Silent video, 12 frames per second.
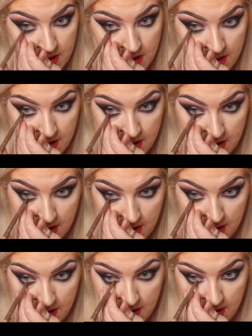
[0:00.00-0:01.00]

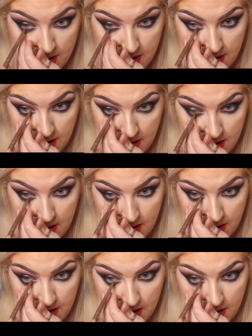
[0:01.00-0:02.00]

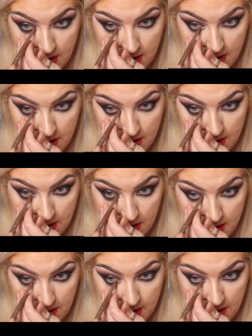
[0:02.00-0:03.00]

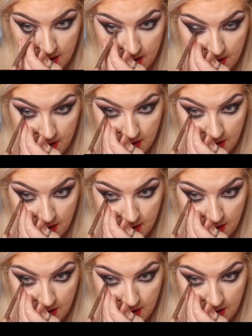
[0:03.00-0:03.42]
(no one is talking)